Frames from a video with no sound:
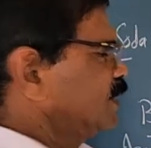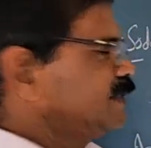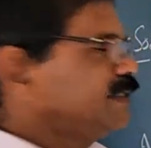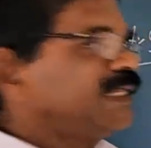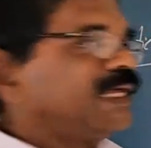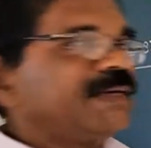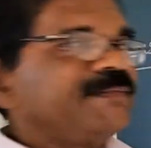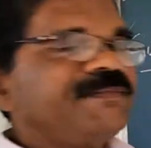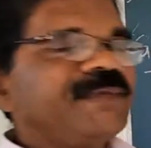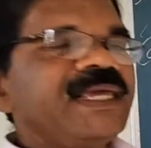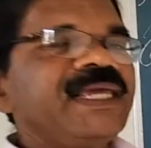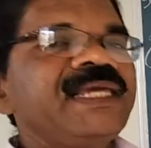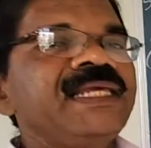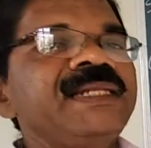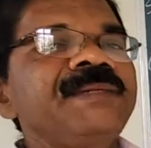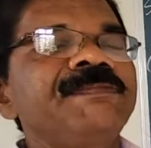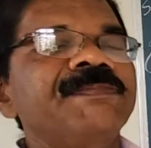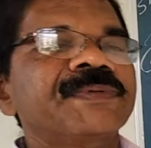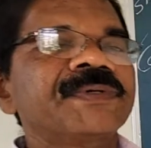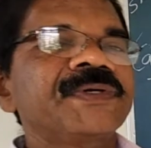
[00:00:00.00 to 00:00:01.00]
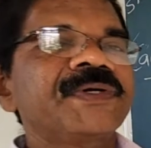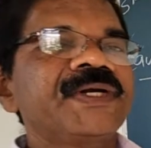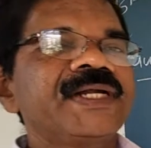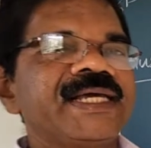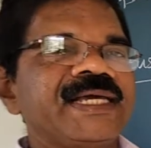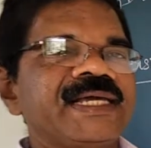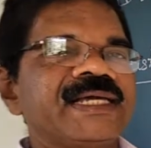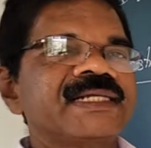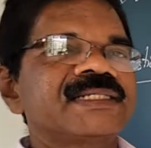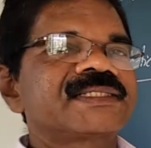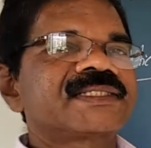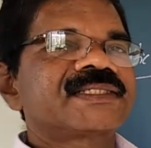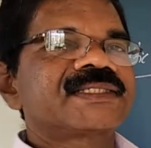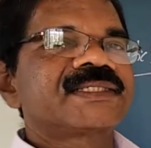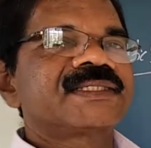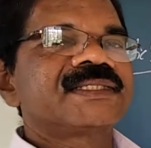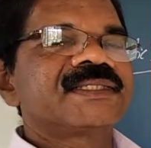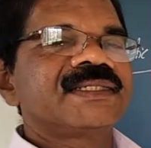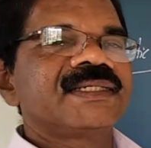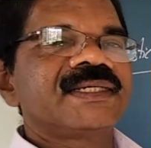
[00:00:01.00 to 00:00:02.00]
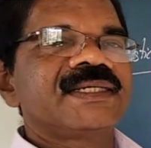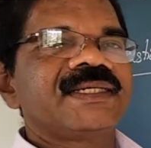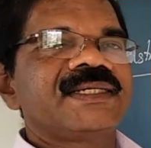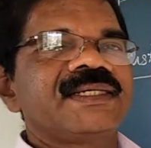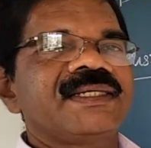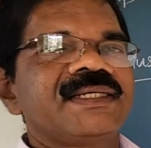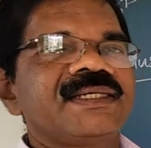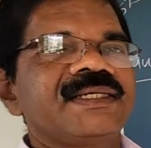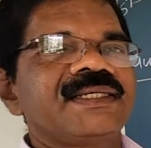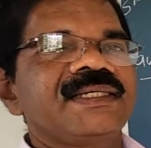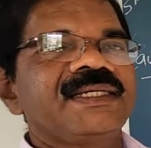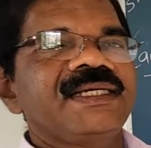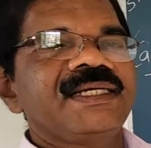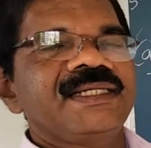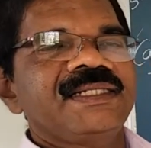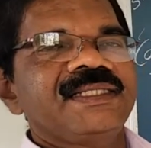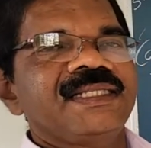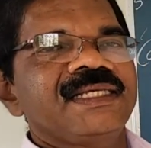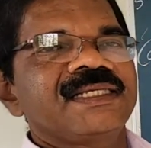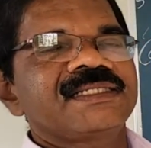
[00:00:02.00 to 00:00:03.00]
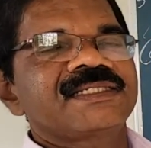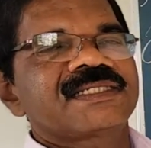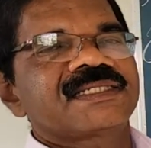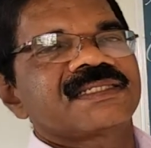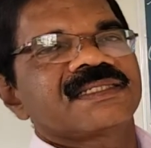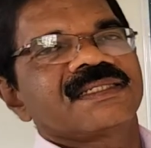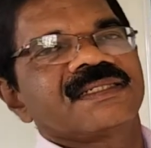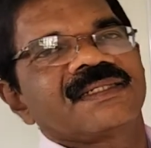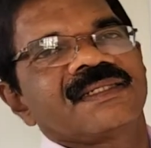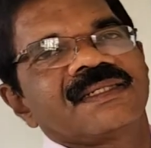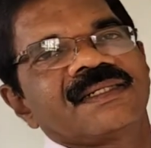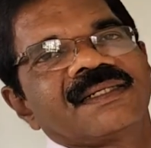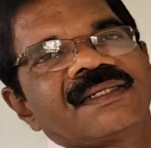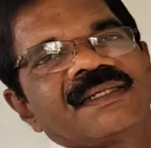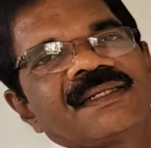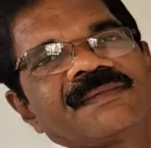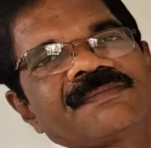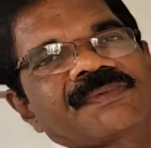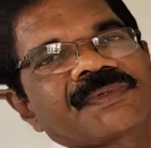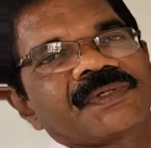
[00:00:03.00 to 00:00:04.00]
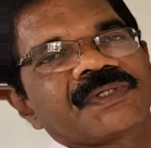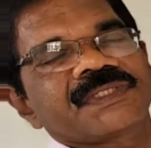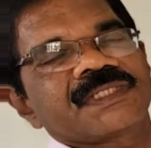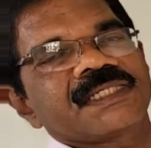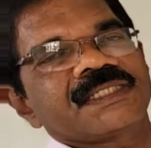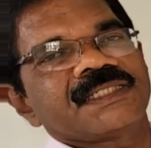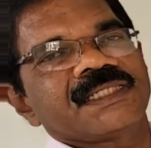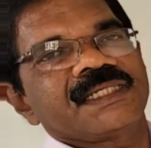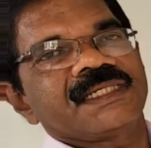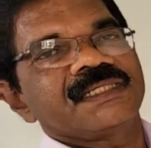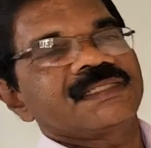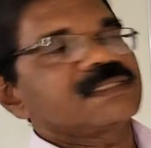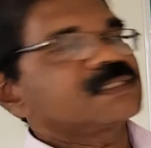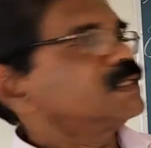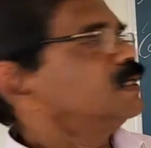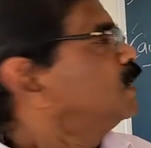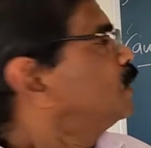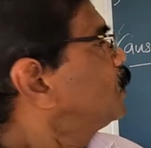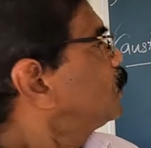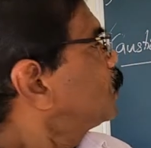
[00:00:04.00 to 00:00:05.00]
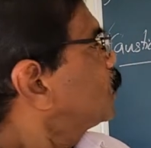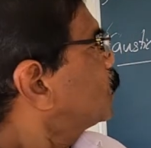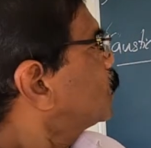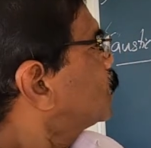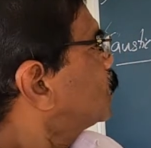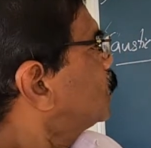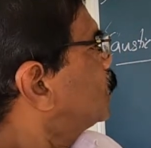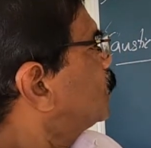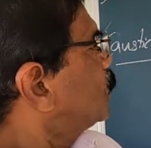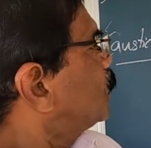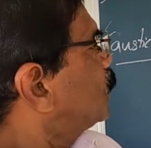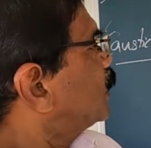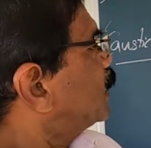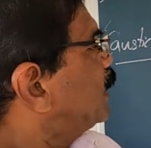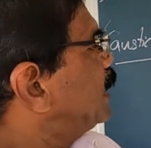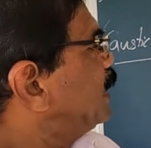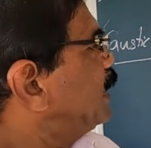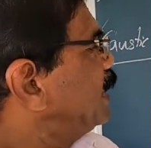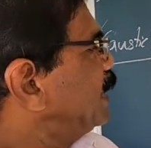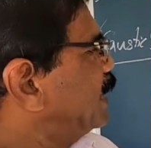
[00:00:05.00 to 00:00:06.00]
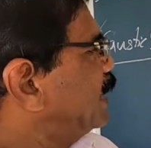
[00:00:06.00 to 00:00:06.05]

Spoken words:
the main products in this process is chlorine